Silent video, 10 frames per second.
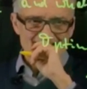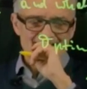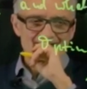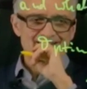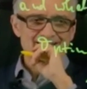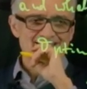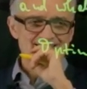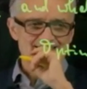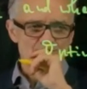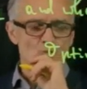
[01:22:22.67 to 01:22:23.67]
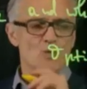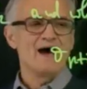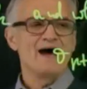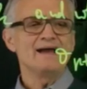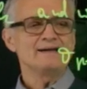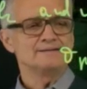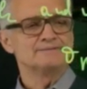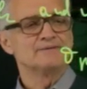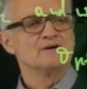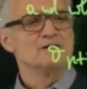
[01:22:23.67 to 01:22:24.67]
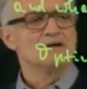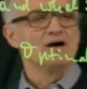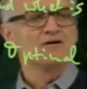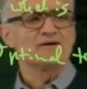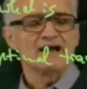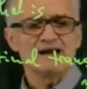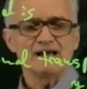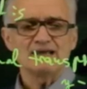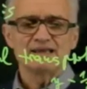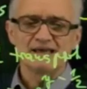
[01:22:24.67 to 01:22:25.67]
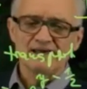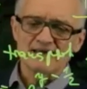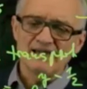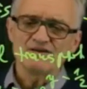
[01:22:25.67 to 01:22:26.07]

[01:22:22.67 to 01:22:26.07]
now this is the y. Okay, the